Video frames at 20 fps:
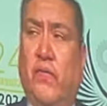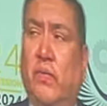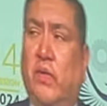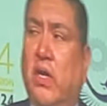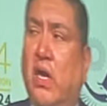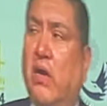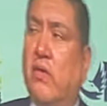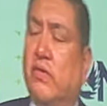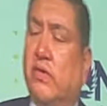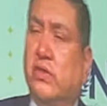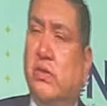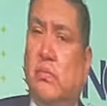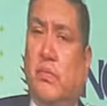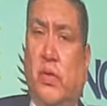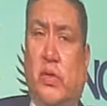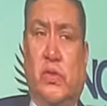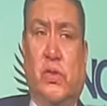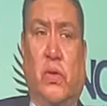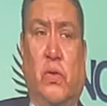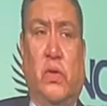Congressman
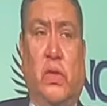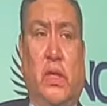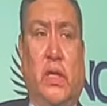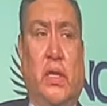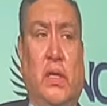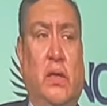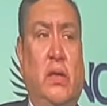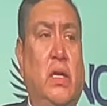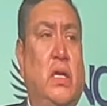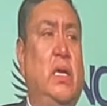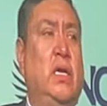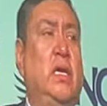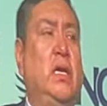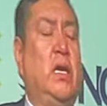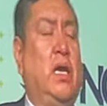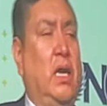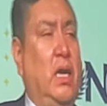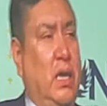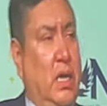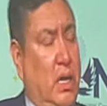Portola,
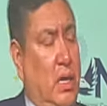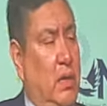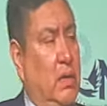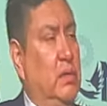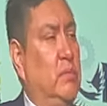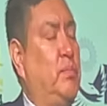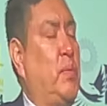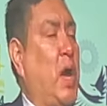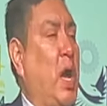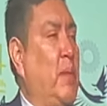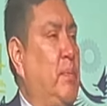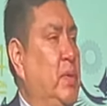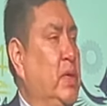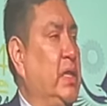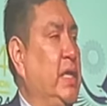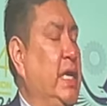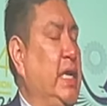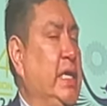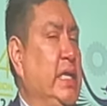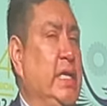
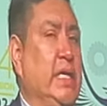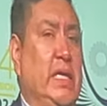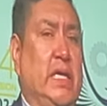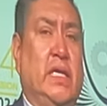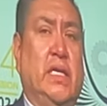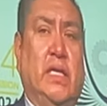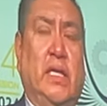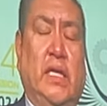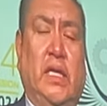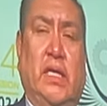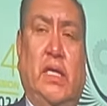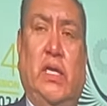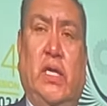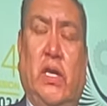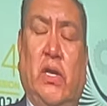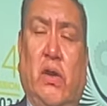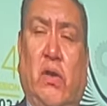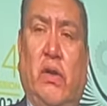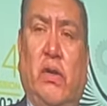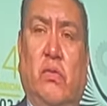populating a need
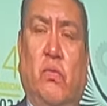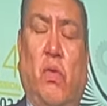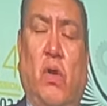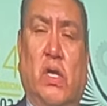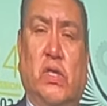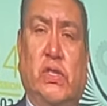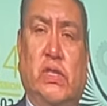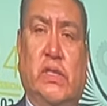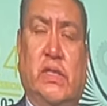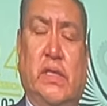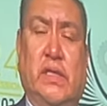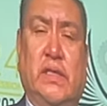here in Washington,